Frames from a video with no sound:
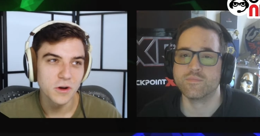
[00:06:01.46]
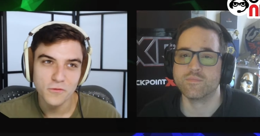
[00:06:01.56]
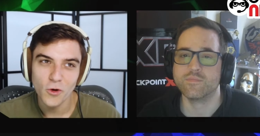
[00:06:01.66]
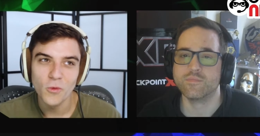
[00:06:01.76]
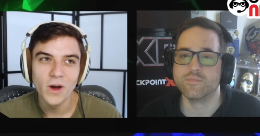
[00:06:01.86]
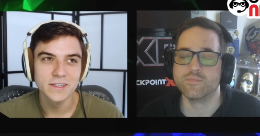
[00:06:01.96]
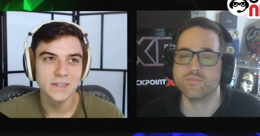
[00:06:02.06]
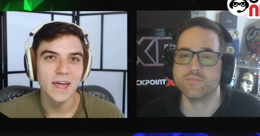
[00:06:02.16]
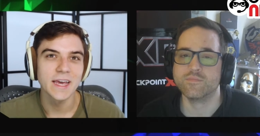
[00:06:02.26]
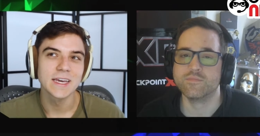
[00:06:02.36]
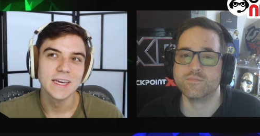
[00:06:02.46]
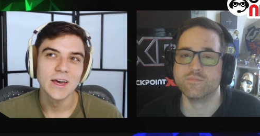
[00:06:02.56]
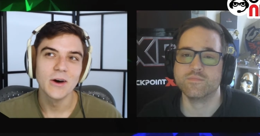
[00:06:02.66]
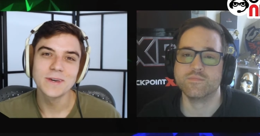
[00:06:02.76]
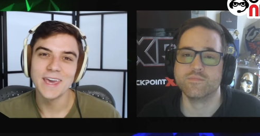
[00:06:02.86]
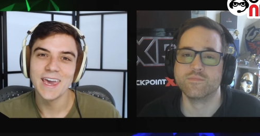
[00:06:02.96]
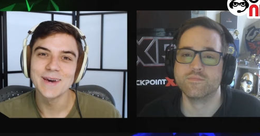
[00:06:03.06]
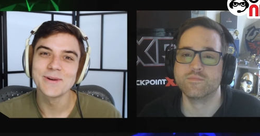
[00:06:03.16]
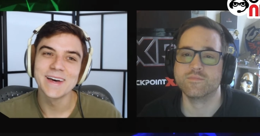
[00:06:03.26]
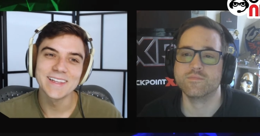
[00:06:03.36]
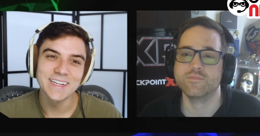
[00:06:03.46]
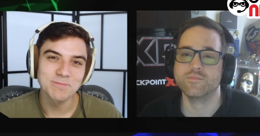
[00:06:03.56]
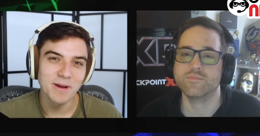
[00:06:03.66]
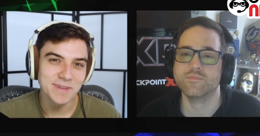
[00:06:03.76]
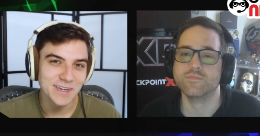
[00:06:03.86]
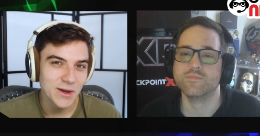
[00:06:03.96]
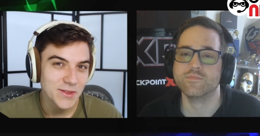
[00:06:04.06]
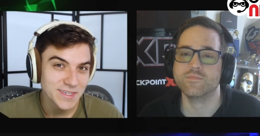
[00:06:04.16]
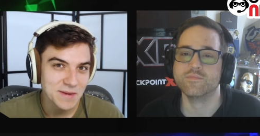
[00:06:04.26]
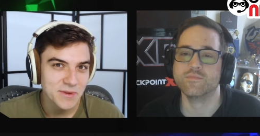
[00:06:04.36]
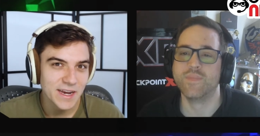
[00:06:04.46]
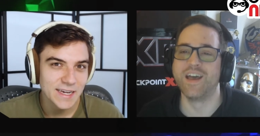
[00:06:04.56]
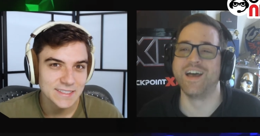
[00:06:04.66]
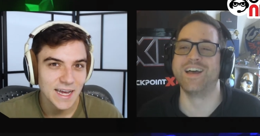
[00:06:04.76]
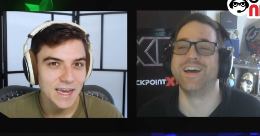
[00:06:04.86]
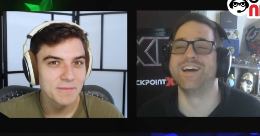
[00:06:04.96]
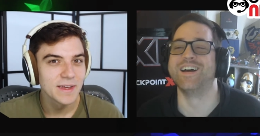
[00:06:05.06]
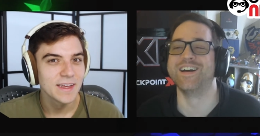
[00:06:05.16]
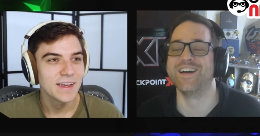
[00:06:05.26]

Speaker 1: 4-0, 4-1, you're like, okay, well that's probably gonna go the same way next time.